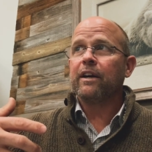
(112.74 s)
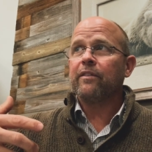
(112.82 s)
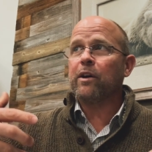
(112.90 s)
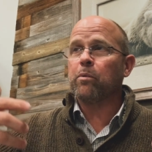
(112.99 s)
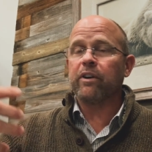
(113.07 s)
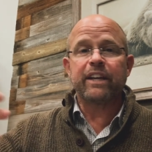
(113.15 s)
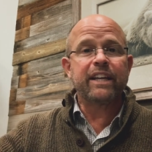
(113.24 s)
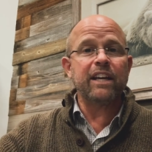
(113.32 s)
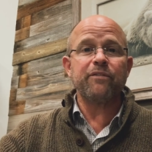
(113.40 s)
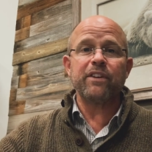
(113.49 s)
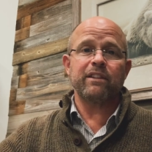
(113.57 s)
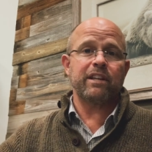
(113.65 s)
they were
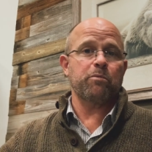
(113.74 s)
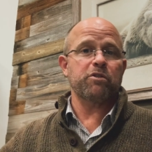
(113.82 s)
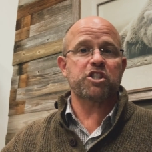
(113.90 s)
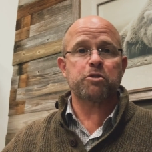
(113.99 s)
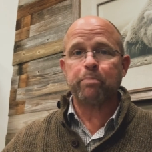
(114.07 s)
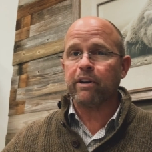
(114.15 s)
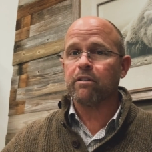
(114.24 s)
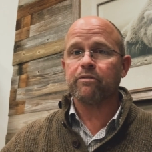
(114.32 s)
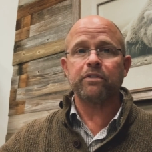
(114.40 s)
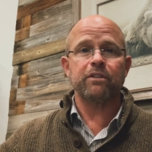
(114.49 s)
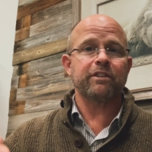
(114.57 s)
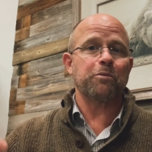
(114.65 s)
giving. They were
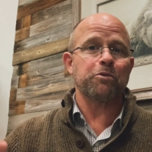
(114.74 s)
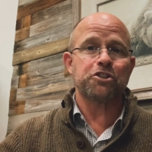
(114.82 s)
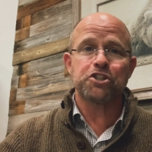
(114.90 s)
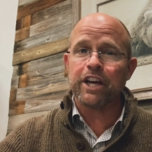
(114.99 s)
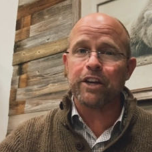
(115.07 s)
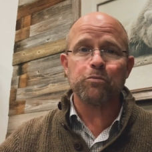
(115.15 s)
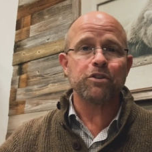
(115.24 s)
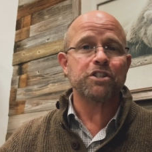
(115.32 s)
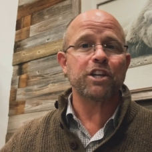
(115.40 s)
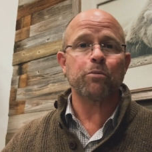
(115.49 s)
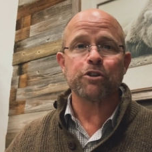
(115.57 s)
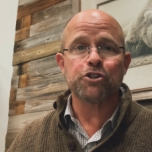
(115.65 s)
spirit-filled. They were generous.
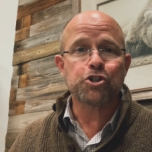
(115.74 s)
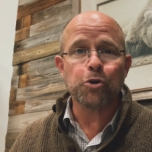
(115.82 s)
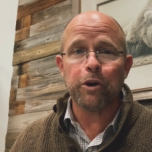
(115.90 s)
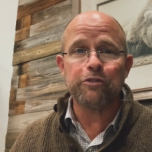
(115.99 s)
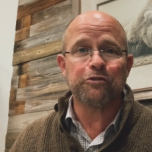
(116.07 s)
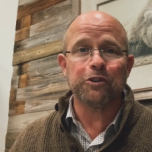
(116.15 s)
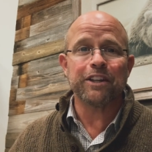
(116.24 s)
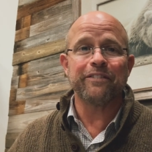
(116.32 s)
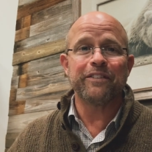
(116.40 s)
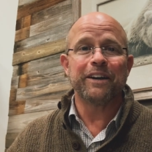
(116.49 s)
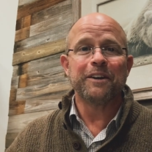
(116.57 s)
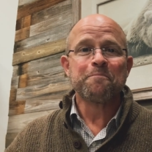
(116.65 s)
They were joyful.
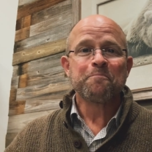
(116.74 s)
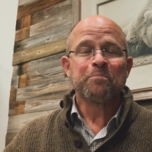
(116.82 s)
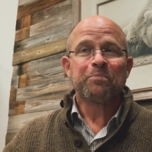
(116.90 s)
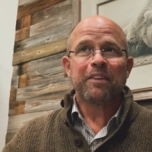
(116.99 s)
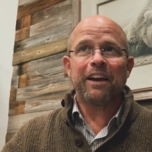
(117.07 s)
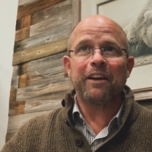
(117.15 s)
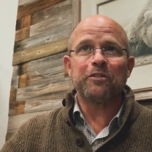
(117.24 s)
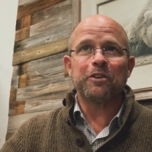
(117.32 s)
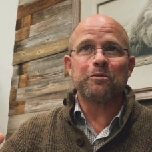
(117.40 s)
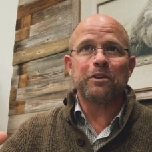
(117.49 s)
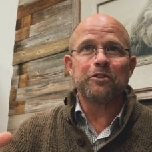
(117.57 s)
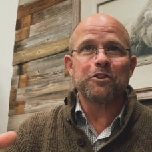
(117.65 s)
And the, and
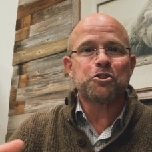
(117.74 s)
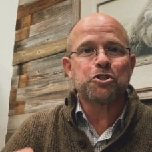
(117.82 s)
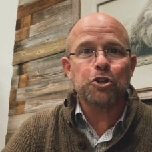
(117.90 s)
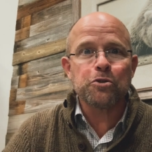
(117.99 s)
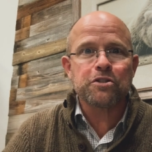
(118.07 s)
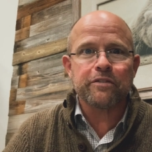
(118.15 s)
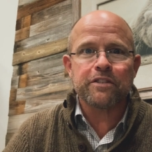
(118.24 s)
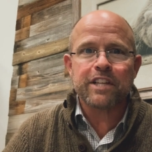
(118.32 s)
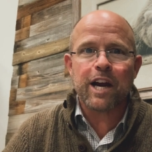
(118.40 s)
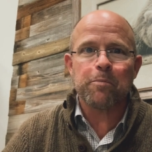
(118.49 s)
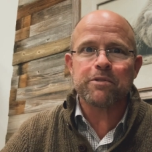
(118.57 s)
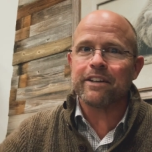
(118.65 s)
the, and the Jews at the
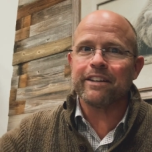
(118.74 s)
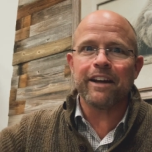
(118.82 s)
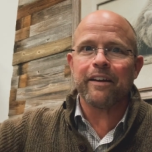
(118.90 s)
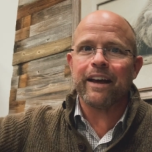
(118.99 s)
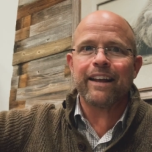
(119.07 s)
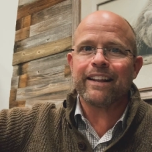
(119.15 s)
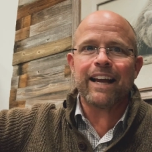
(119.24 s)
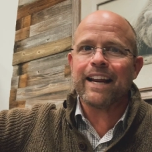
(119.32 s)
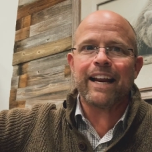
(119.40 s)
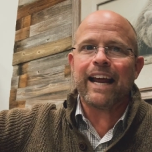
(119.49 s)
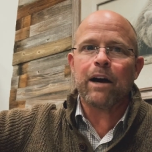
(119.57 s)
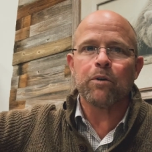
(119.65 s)
time were saying, no, that, that
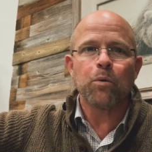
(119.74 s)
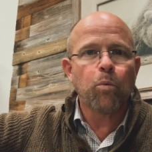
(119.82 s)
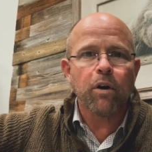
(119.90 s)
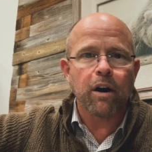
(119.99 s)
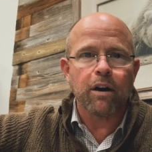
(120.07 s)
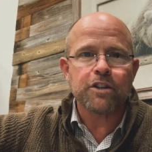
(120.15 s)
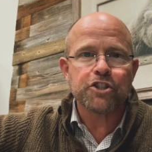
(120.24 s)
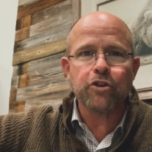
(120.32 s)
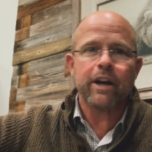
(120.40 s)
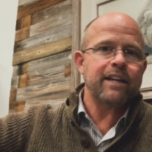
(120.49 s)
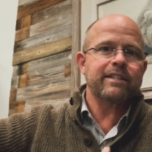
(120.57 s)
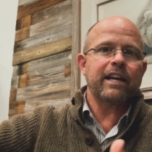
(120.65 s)
ain't how it works. You
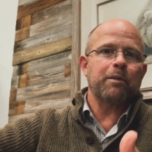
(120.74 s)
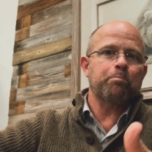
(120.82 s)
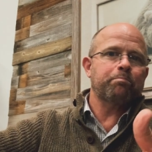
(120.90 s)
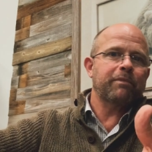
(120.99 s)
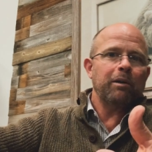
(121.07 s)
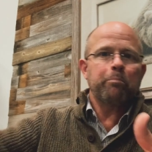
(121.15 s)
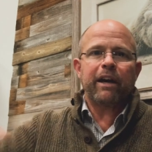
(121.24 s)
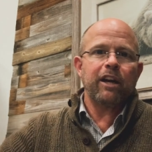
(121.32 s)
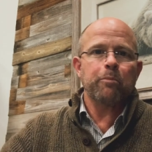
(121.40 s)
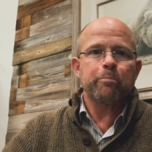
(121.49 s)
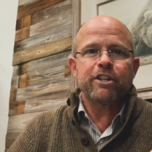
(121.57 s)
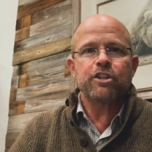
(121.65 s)
guys got to come back
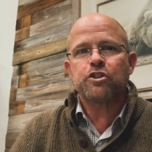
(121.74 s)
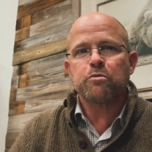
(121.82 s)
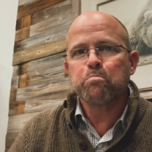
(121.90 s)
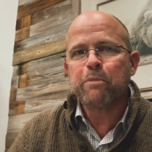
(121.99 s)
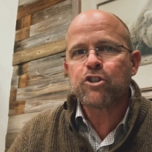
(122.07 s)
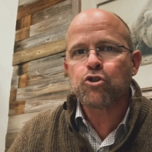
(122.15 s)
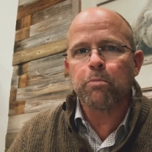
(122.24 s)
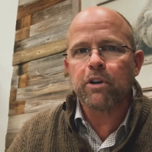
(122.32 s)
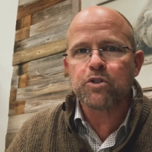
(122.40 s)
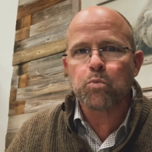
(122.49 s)
here and be just as miserable as